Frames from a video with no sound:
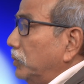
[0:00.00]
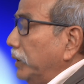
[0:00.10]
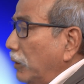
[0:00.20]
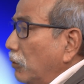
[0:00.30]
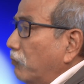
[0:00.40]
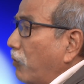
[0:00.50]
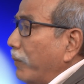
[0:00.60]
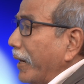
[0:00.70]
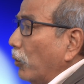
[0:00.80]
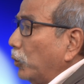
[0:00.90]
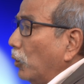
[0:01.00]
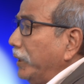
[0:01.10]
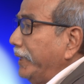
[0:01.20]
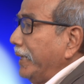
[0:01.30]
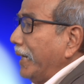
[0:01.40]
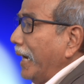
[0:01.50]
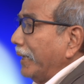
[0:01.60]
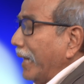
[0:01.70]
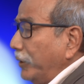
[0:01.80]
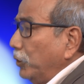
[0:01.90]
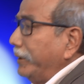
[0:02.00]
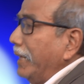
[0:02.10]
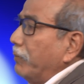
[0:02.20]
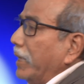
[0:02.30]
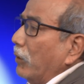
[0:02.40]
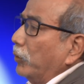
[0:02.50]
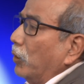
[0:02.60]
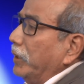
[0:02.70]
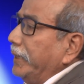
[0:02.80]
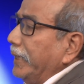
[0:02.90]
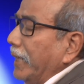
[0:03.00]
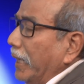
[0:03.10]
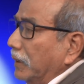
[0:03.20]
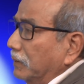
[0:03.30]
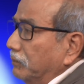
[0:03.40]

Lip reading: They looked for my authority card. I showed them my authority card.